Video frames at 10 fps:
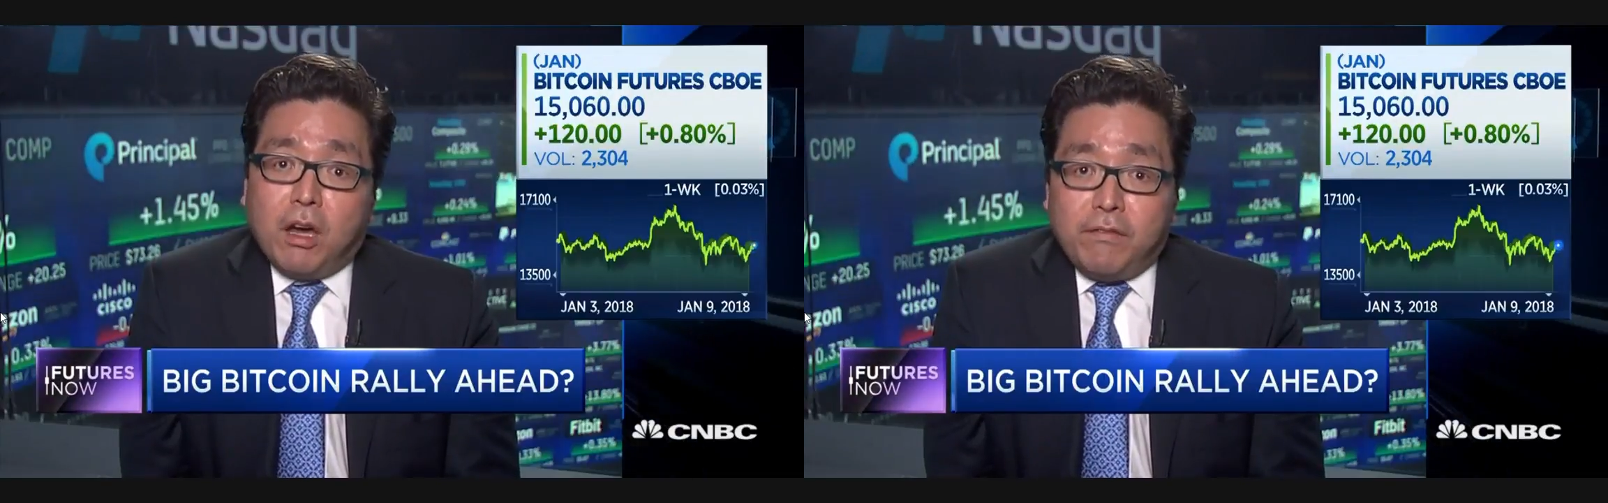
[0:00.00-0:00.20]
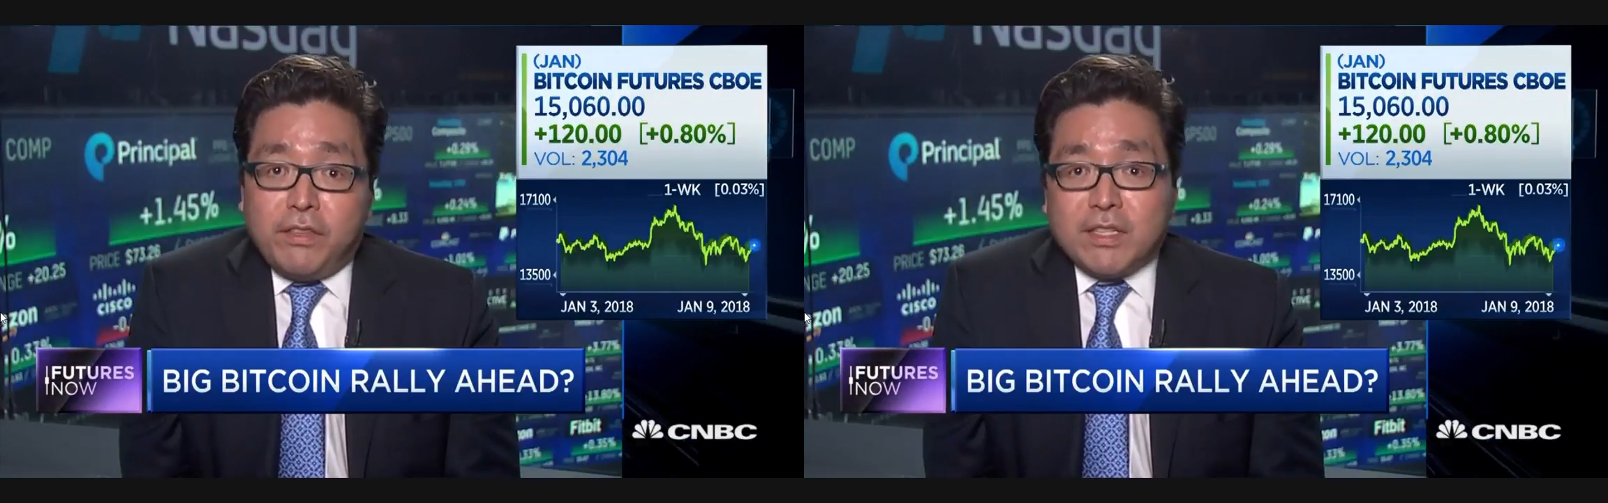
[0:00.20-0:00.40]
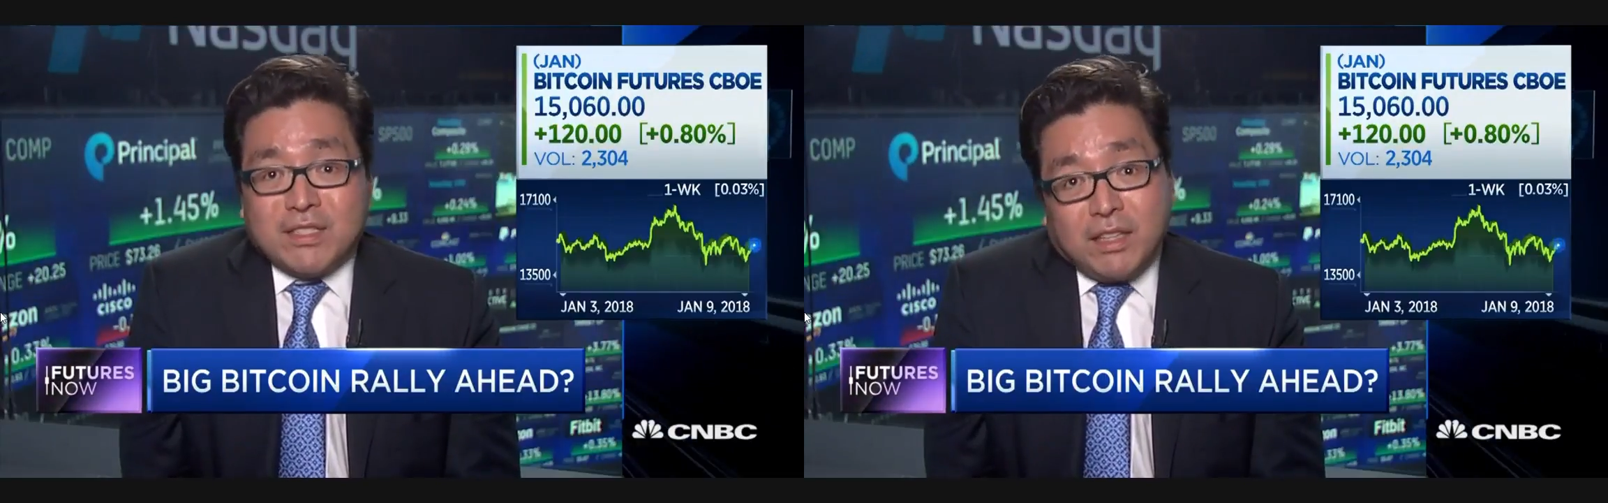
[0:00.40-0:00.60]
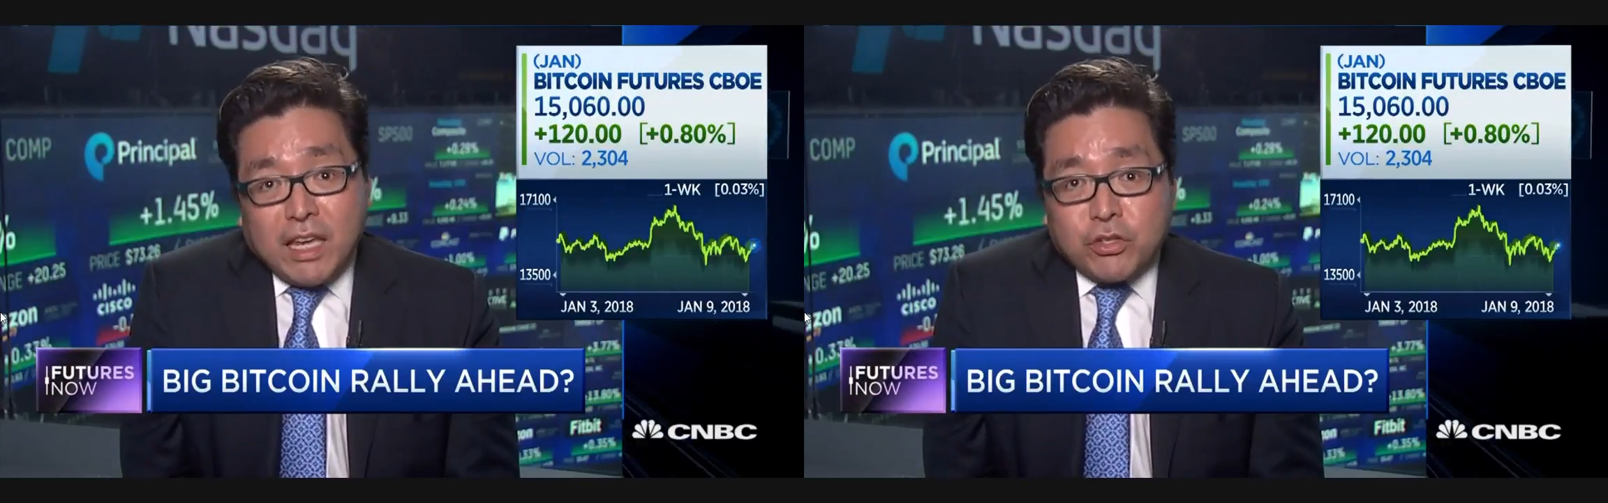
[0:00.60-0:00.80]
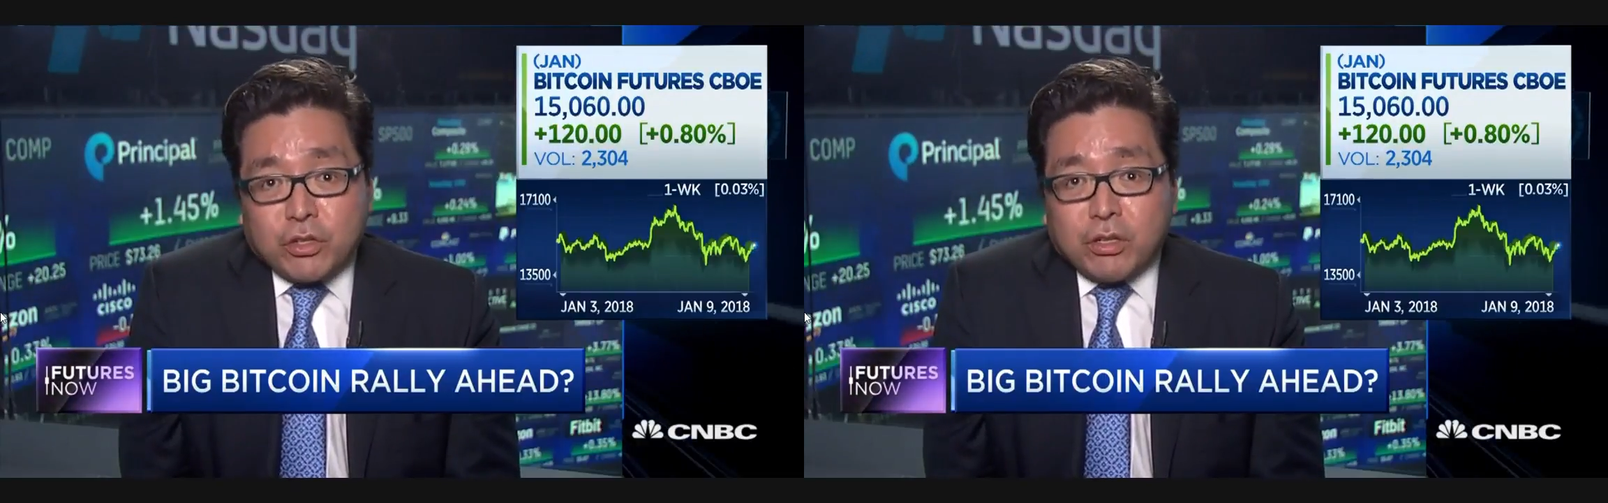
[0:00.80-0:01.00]
of this
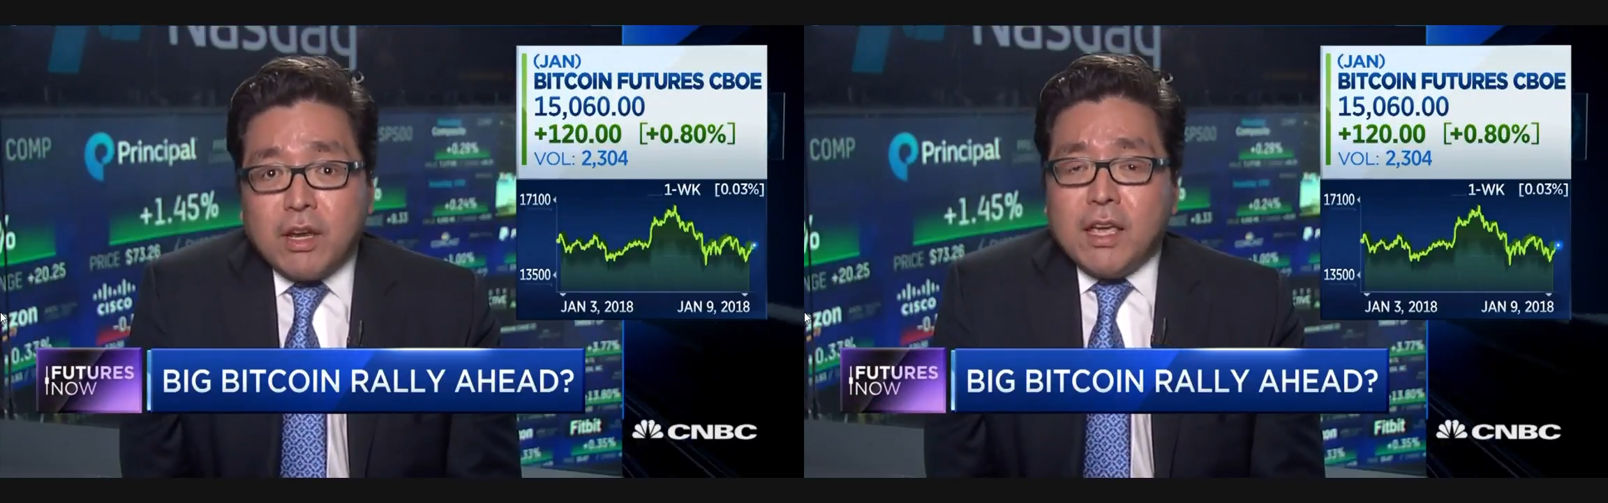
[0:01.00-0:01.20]
ledger.